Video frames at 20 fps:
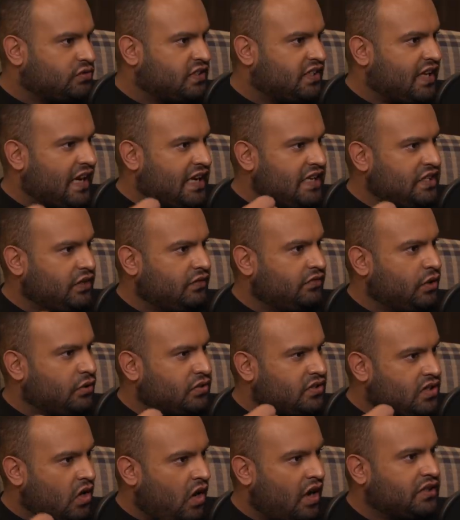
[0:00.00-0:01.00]
Did any of
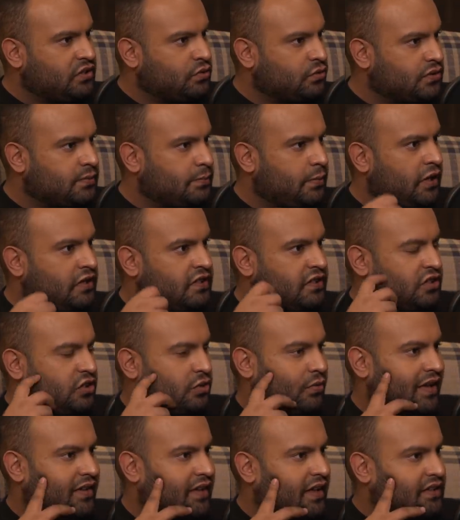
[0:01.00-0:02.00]
those titles burden
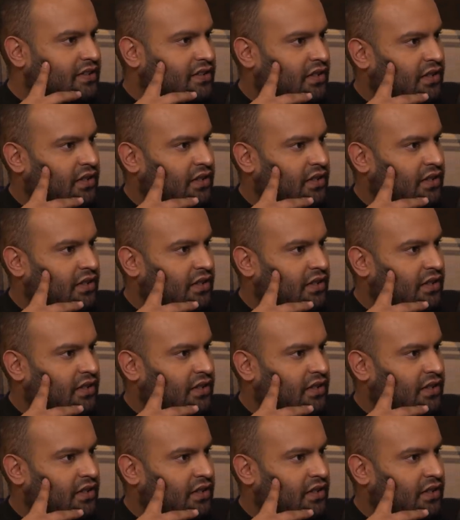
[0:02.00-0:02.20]
you at that